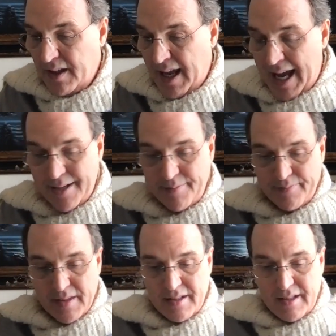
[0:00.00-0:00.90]

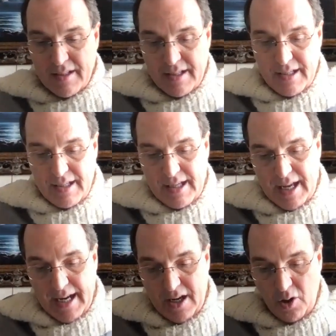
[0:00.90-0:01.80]
So there's a lot.
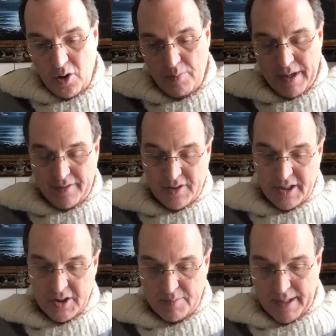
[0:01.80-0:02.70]

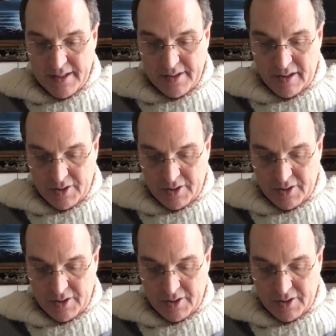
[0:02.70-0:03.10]
I hope